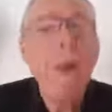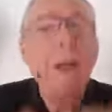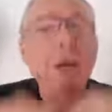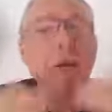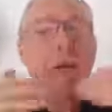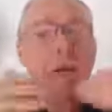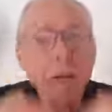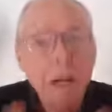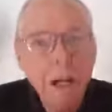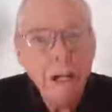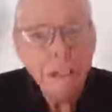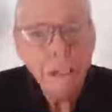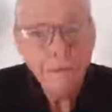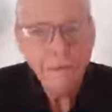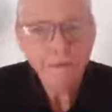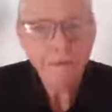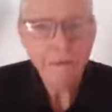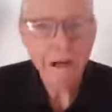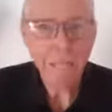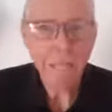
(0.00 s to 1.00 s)
You guys have
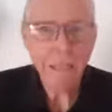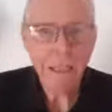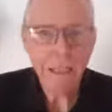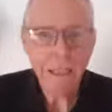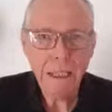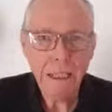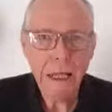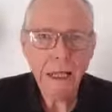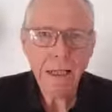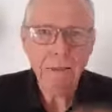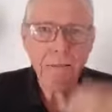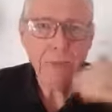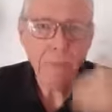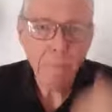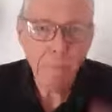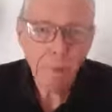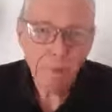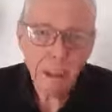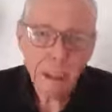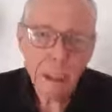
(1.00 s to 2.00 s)
a fabulous day.
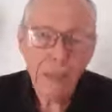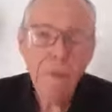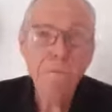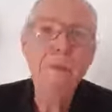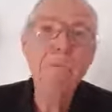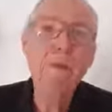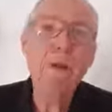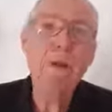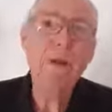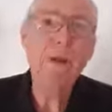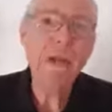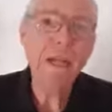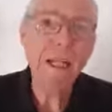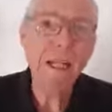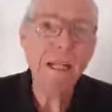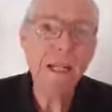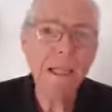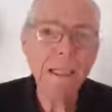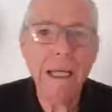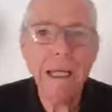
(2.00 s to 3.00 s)
Remember, there's people
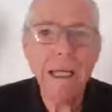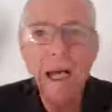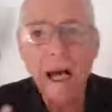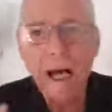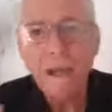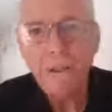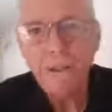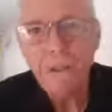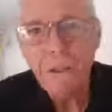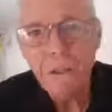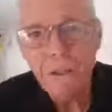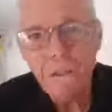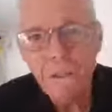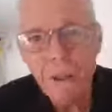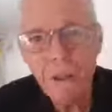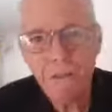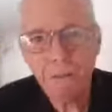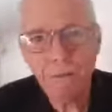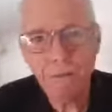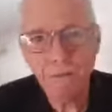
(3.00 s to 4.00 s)
hurting out there. Hugs and
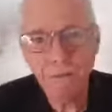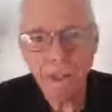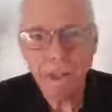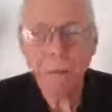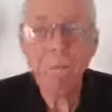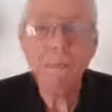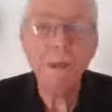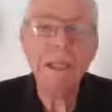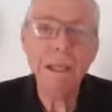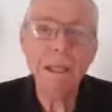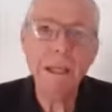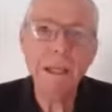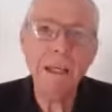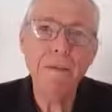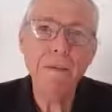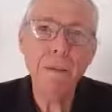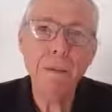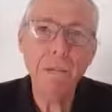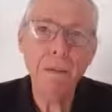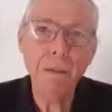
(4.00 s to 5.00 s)
smiles are free. Please
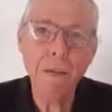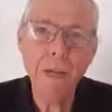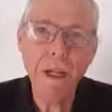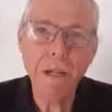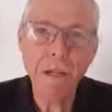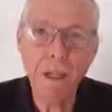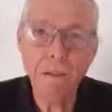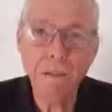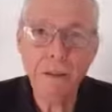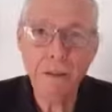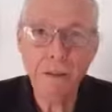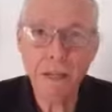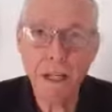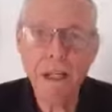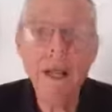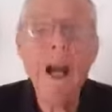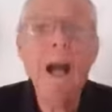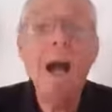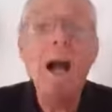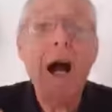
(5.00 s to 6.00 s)
give them away generously.
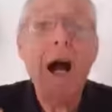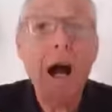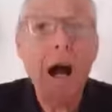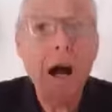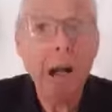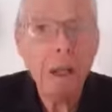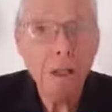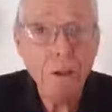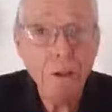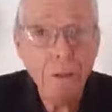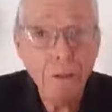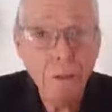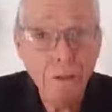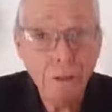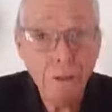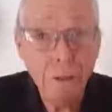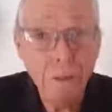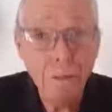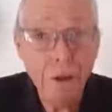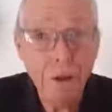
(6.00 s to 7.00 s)
I'm going to talk to
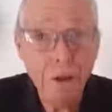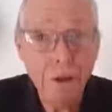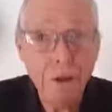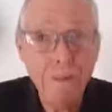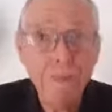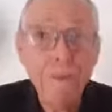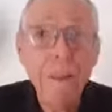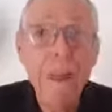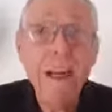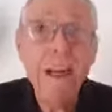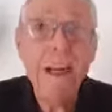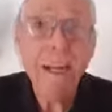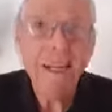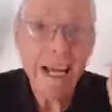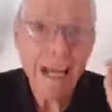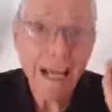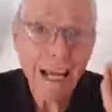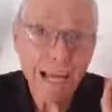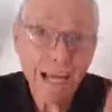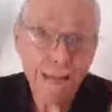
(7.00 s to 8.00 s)
you tomorrow,
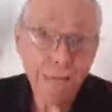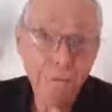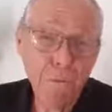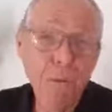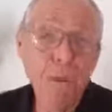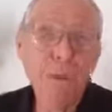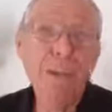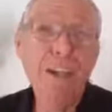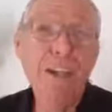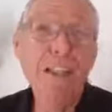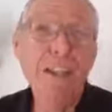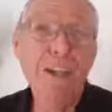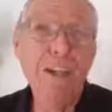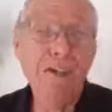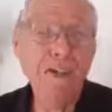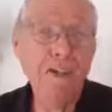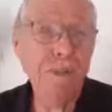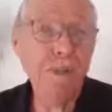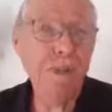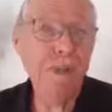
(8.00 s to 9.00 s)
and we'll
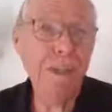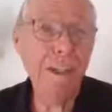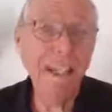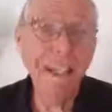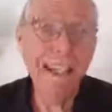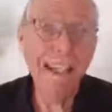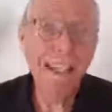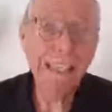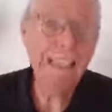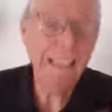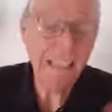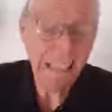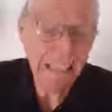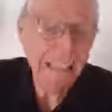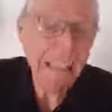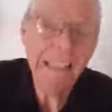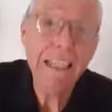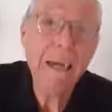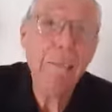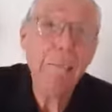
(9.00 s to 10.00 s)
continue on
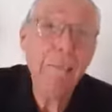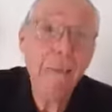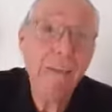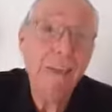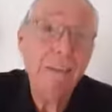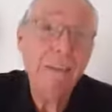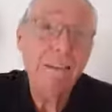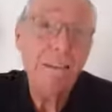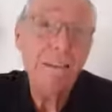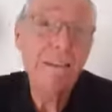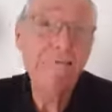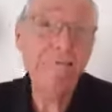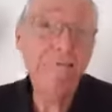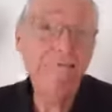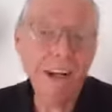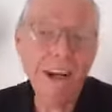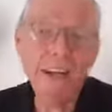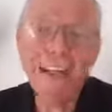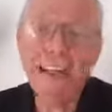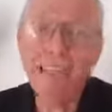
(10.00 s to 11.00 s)
these subjects.
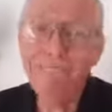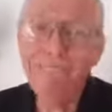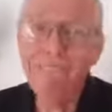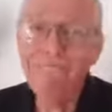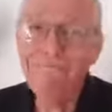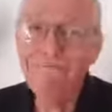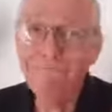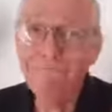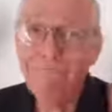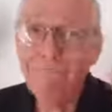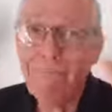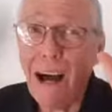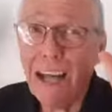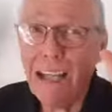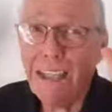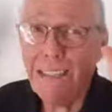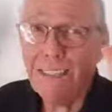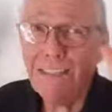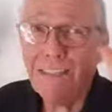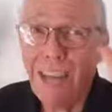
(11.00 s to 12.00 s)
Okay,
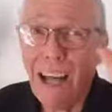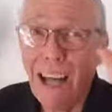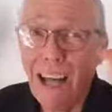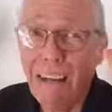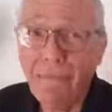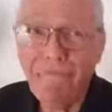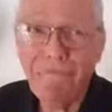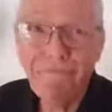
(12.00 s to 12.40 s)
bye. Ciao.